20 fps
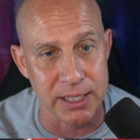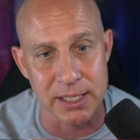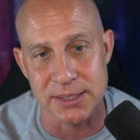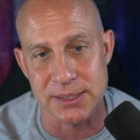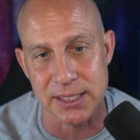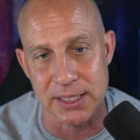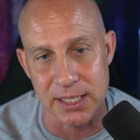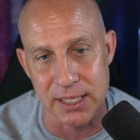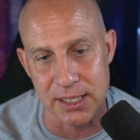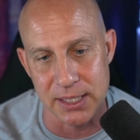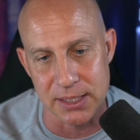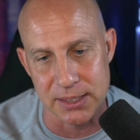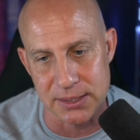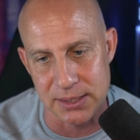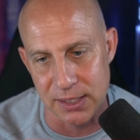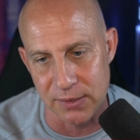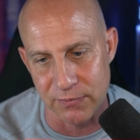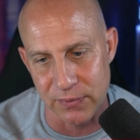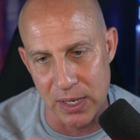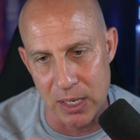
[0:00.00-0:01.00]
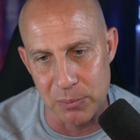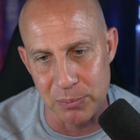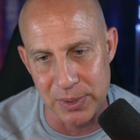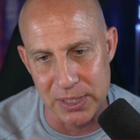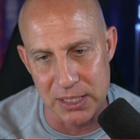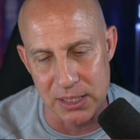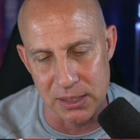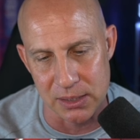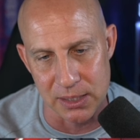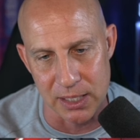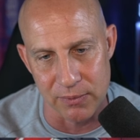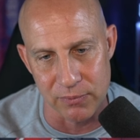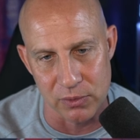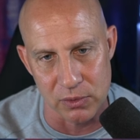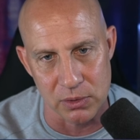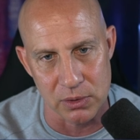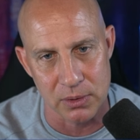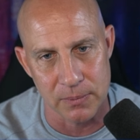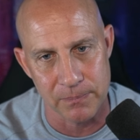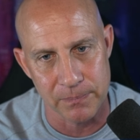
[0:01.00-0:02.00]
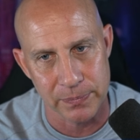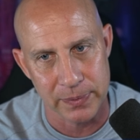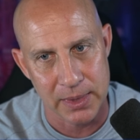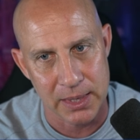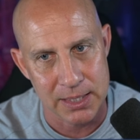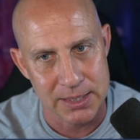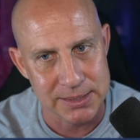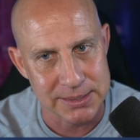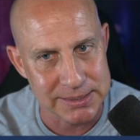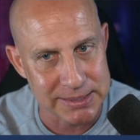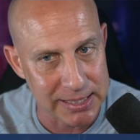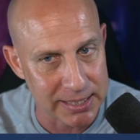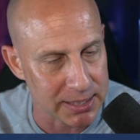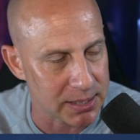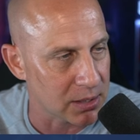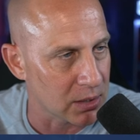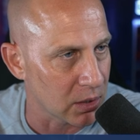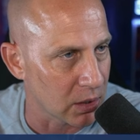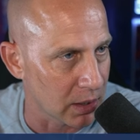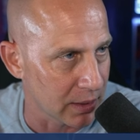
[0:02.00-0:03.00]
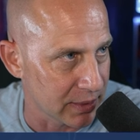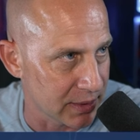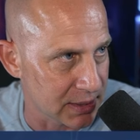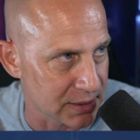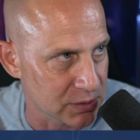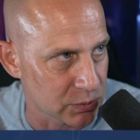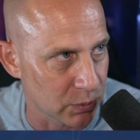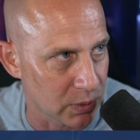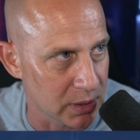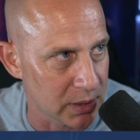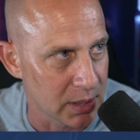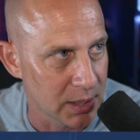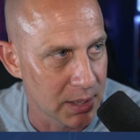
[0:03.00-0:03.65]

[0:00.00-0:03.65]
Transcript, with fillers: as it is if I beat level 10 on this one.